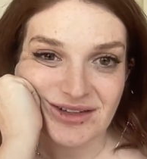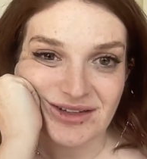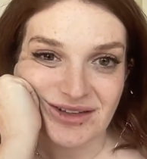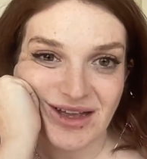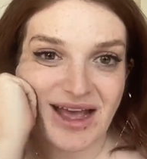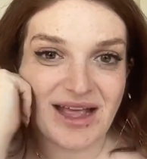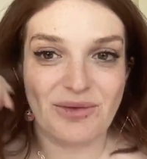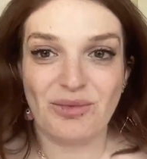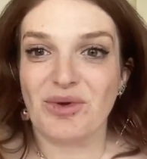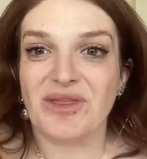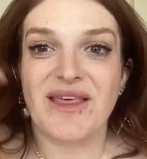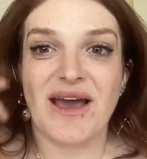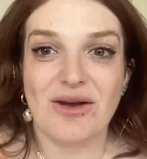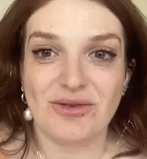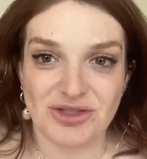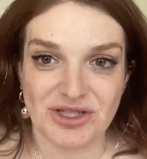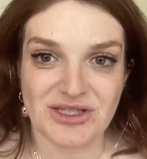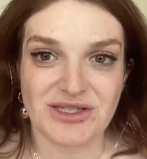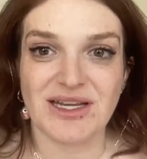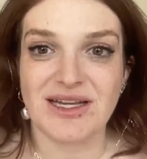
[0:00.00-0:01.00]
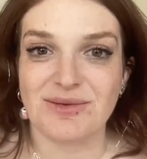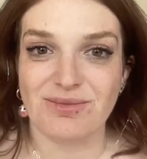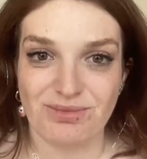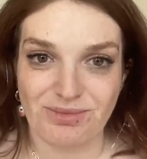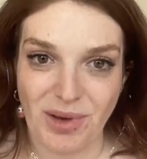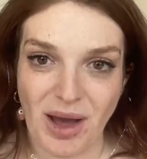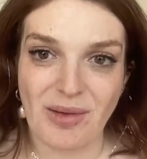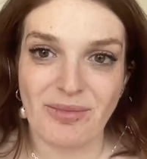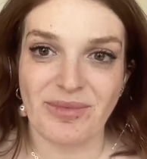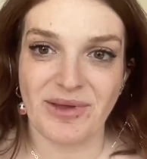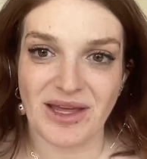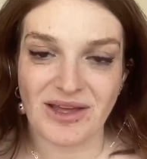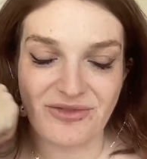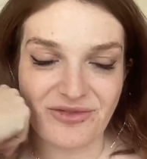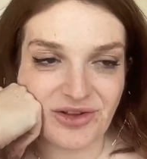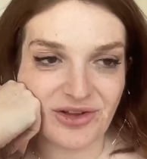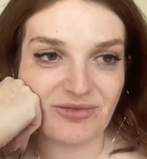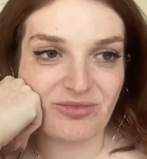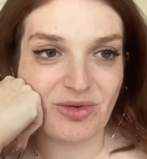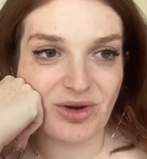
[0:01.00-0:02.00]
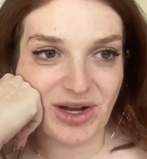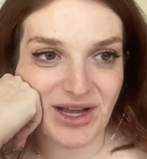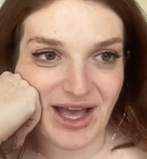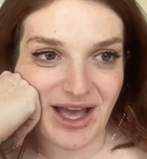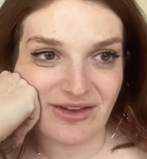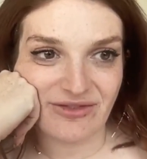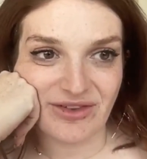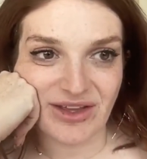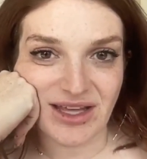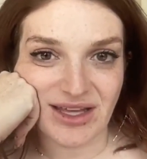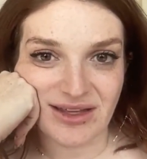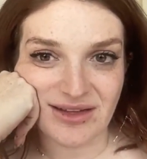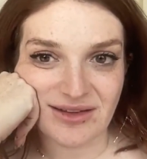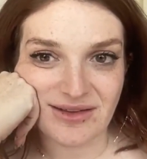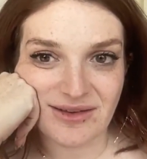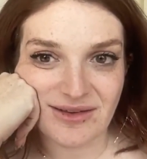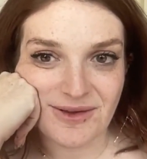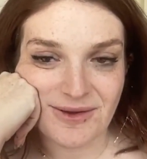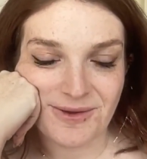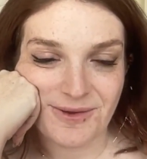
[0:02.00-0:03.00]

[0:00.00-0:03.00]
and without just like pumping it full of more caffeine.